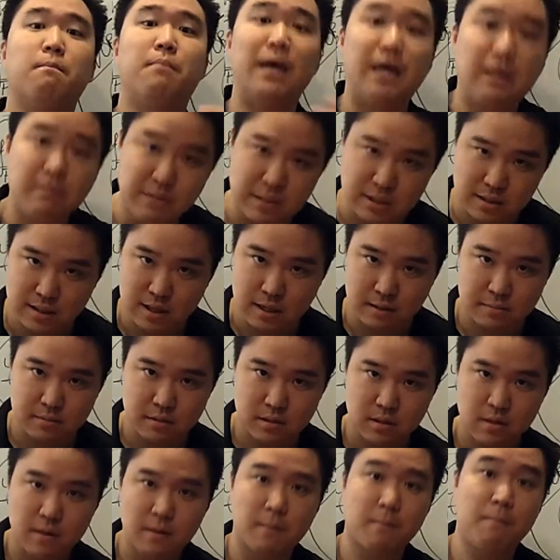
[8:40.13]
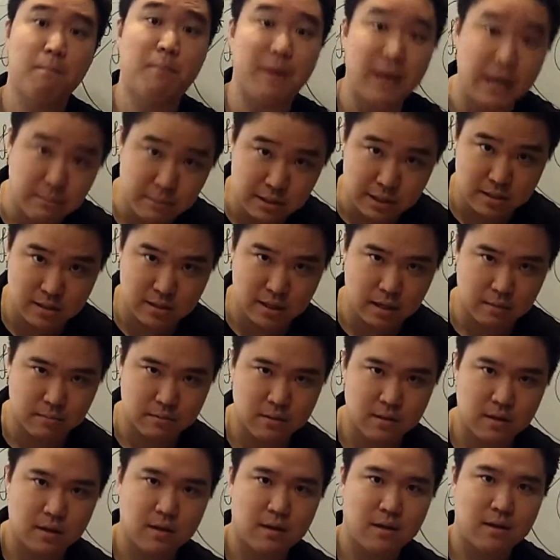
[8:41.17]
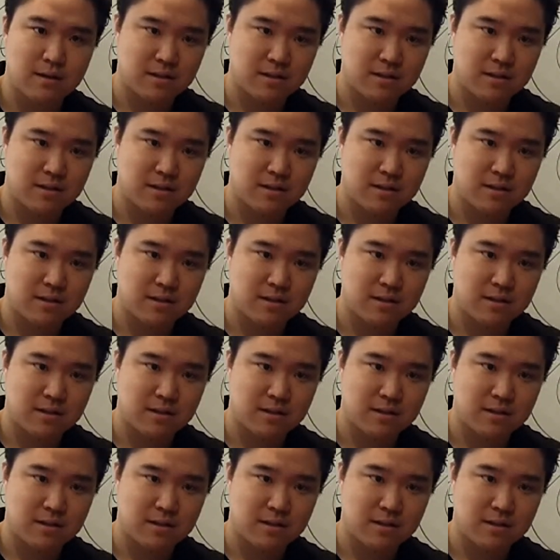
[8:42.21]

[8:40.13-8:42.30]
Baby steps. Baby steps.